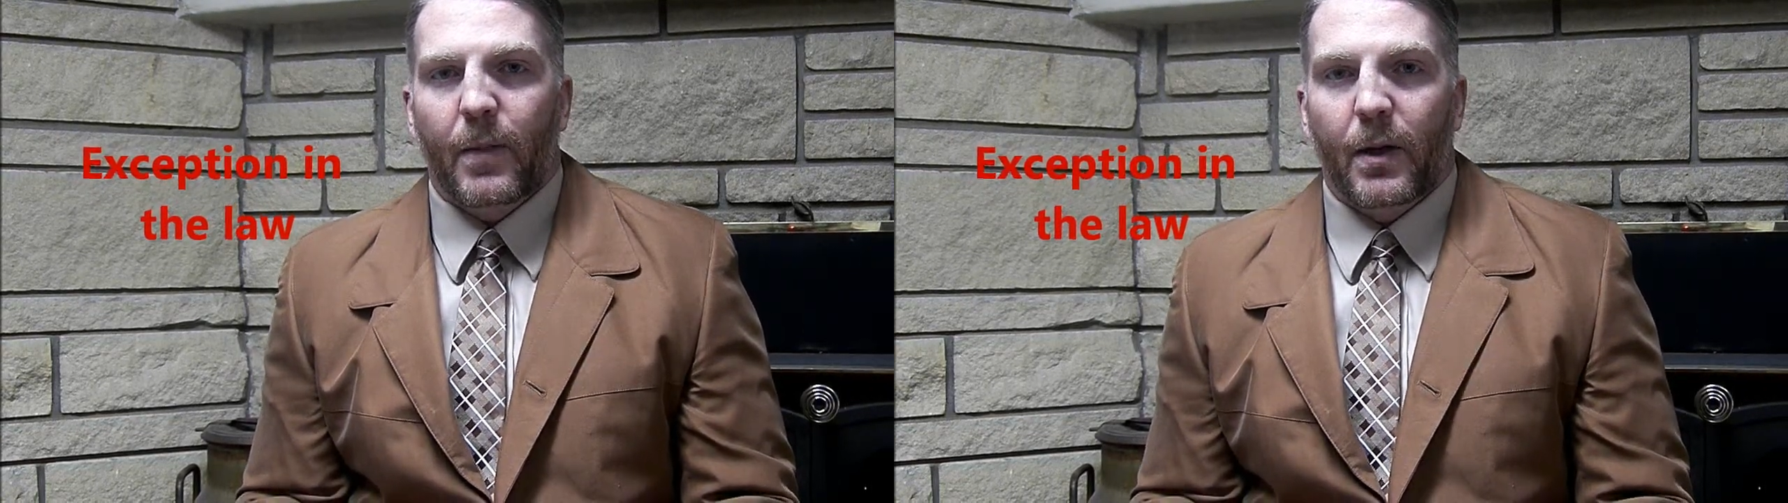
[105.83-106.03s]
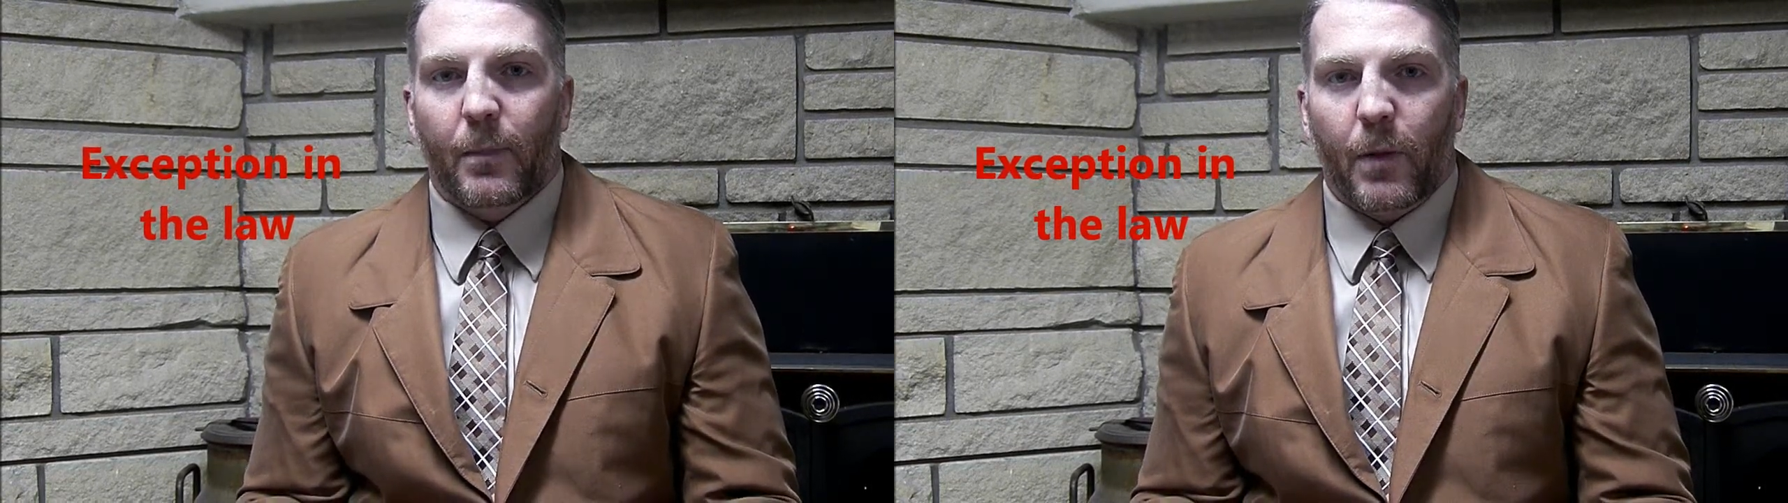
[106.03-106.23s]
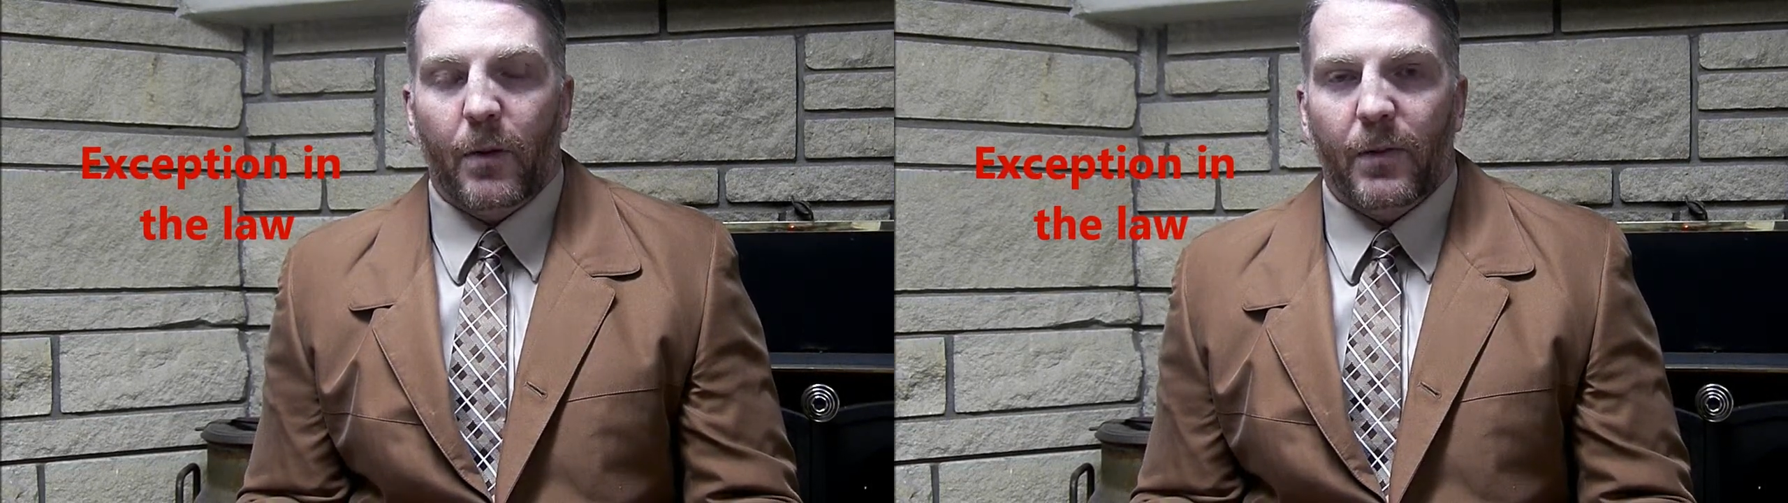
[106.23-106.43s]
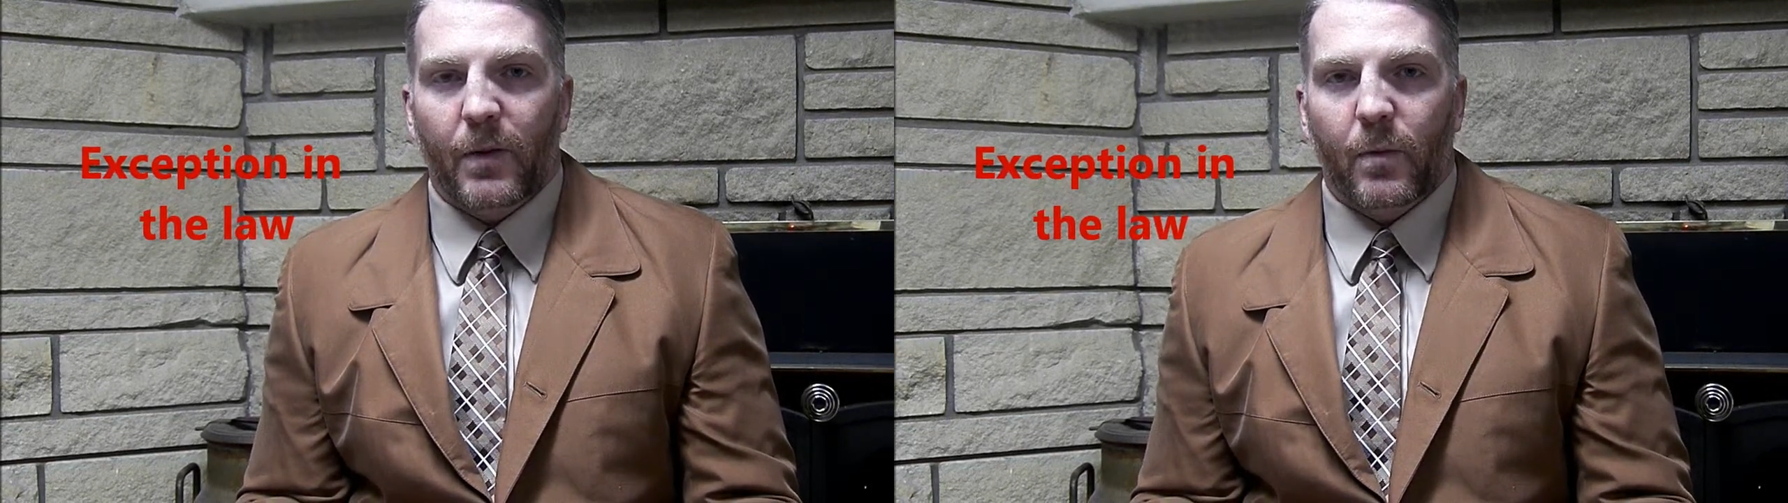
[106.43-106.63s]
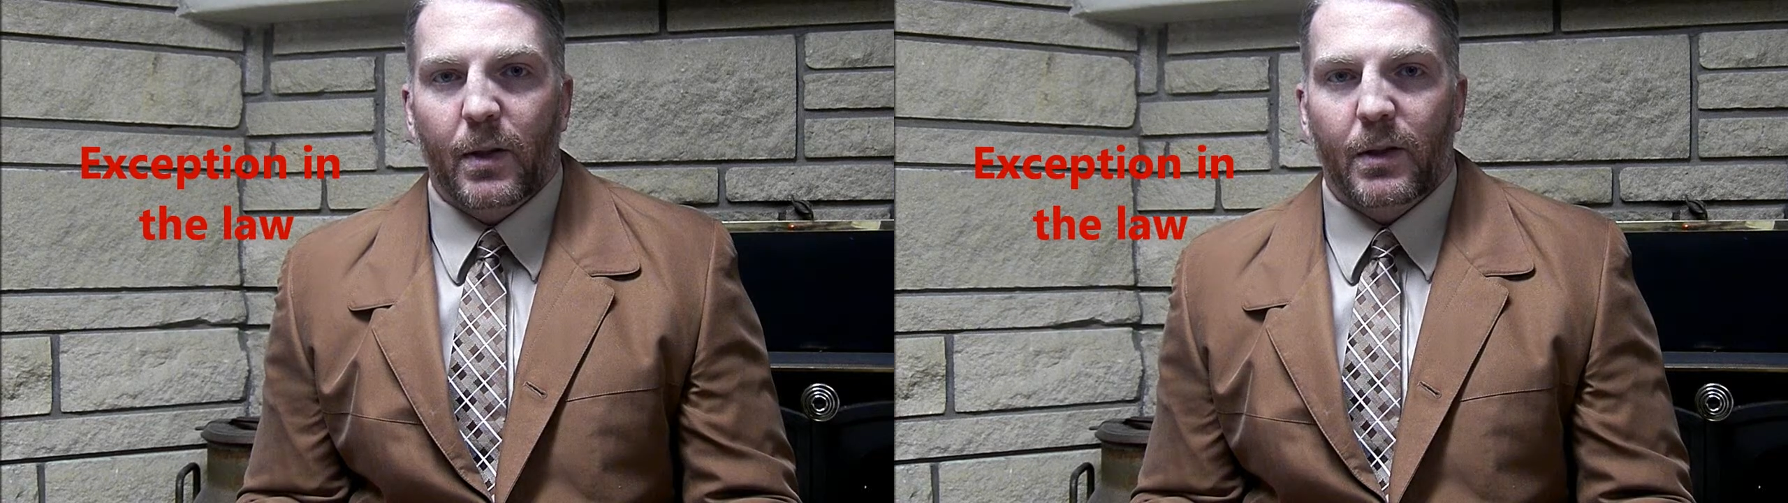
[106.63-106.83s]
A
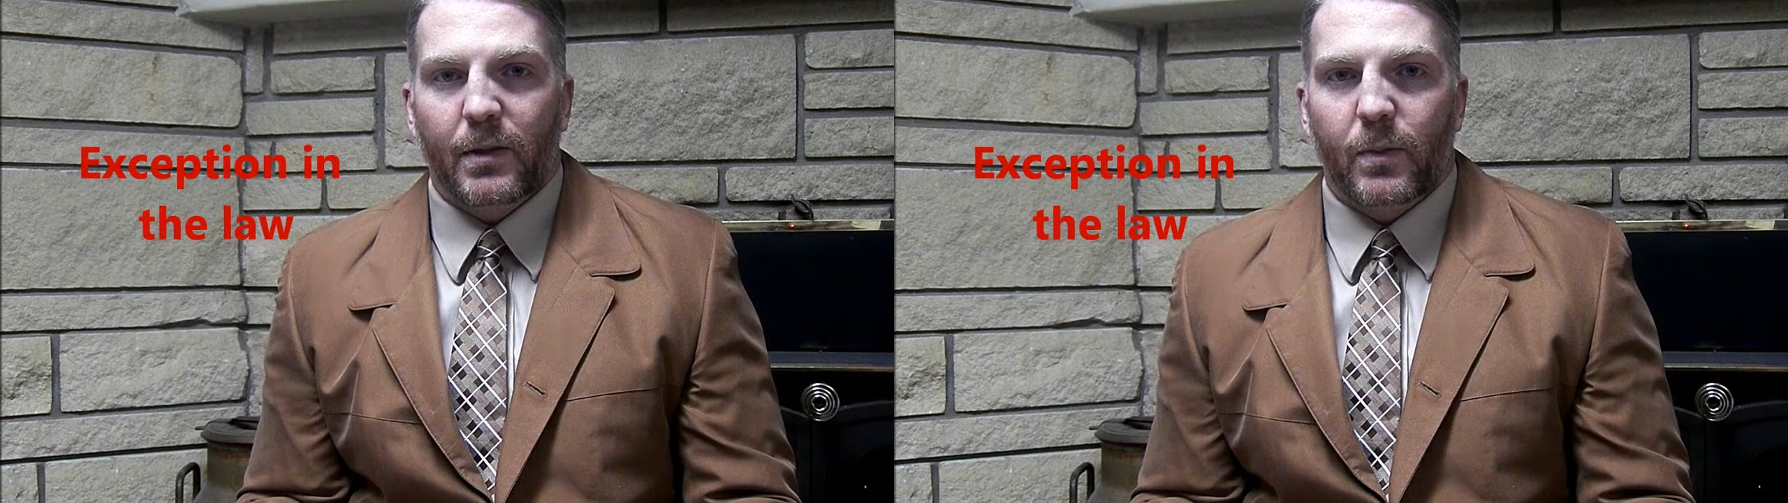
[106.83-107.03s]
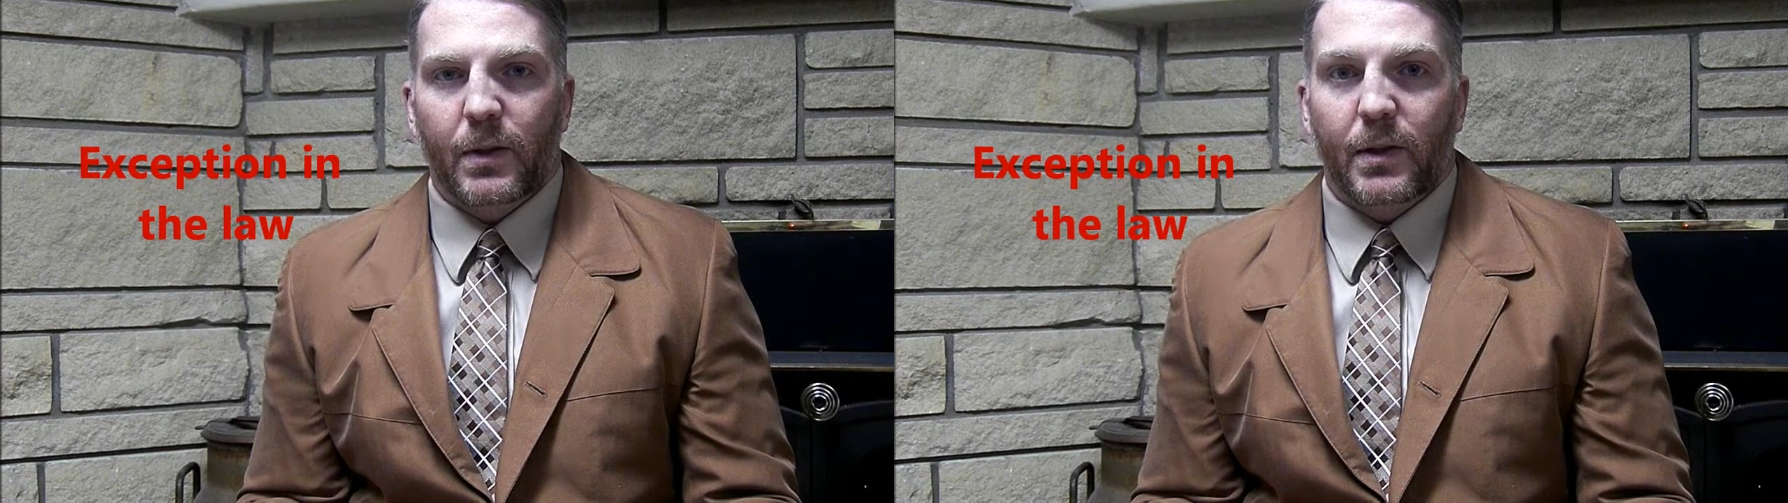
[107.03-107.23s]
perfect one is when